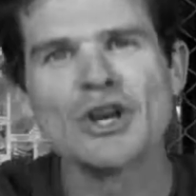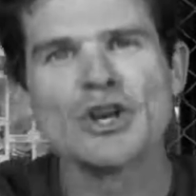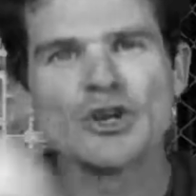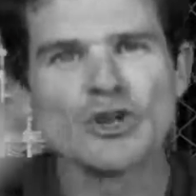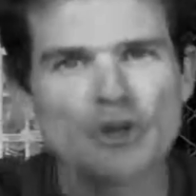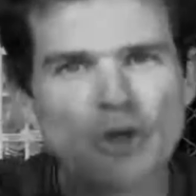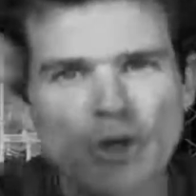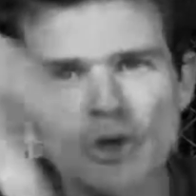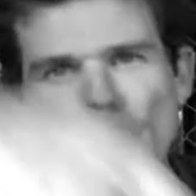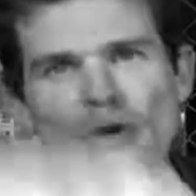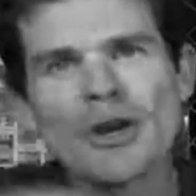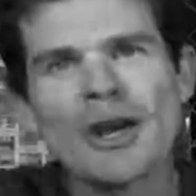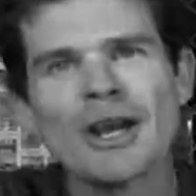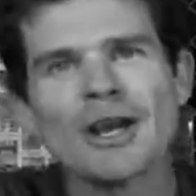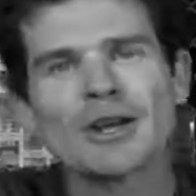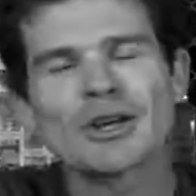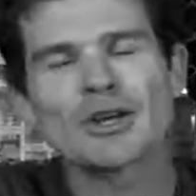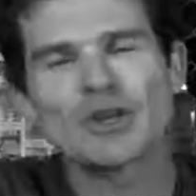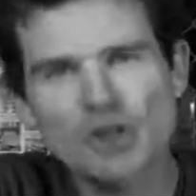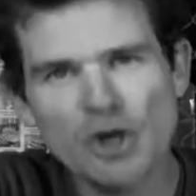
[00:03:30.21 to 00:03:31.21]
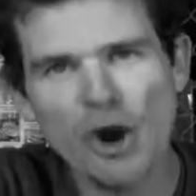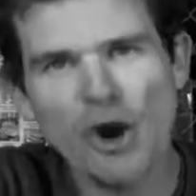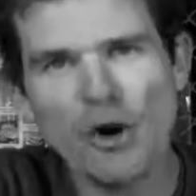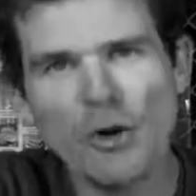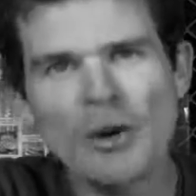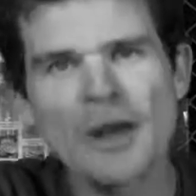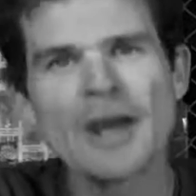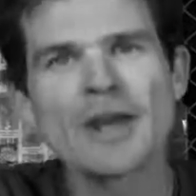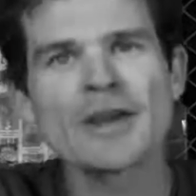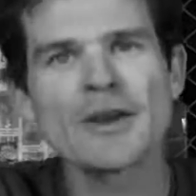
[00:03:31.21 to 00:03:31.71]
You
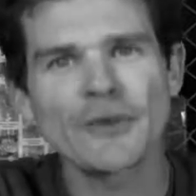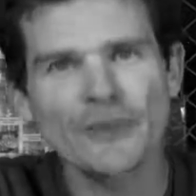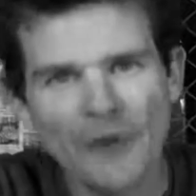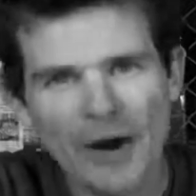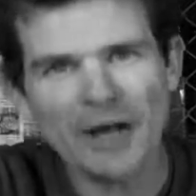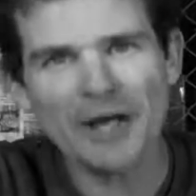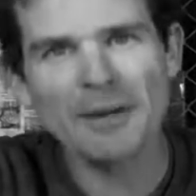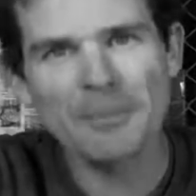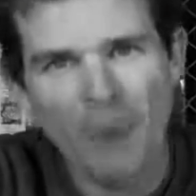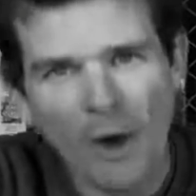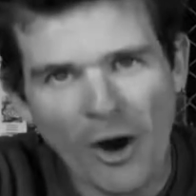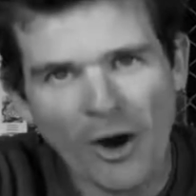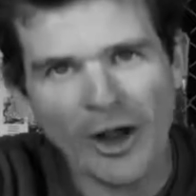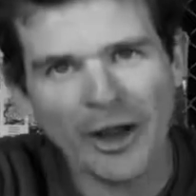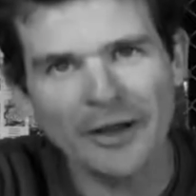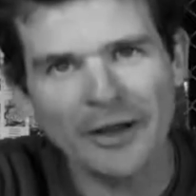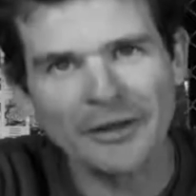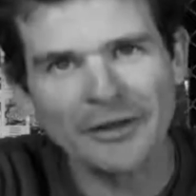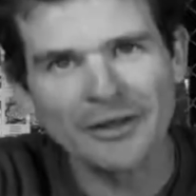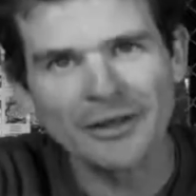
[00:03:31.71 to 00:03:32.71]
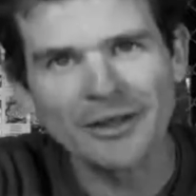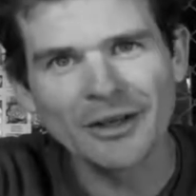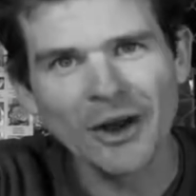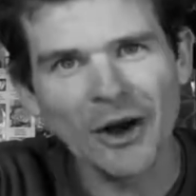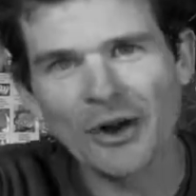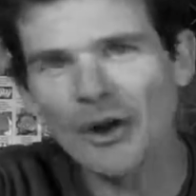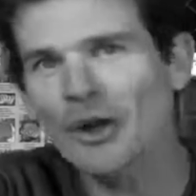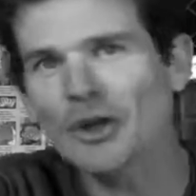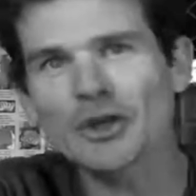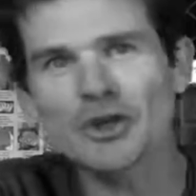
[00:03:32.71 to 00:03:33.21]
control your fucking mind.
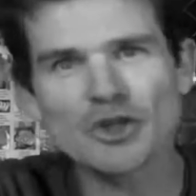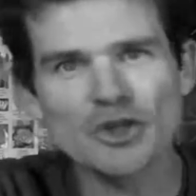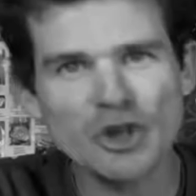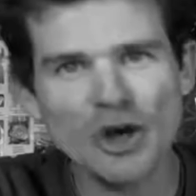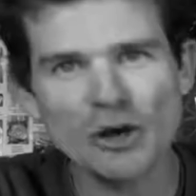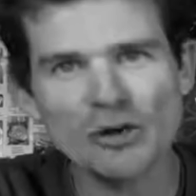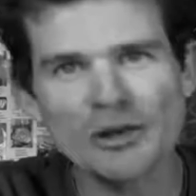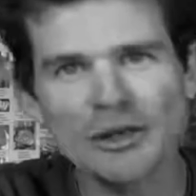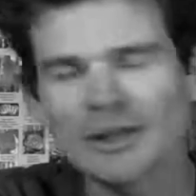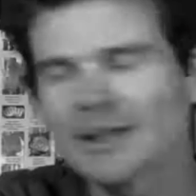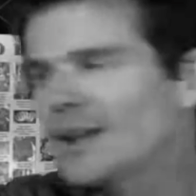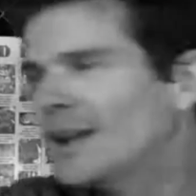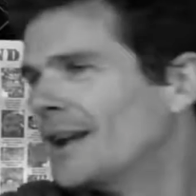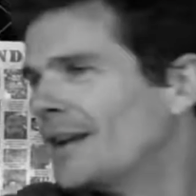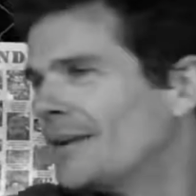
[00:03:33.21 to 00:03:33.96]
I don't control it.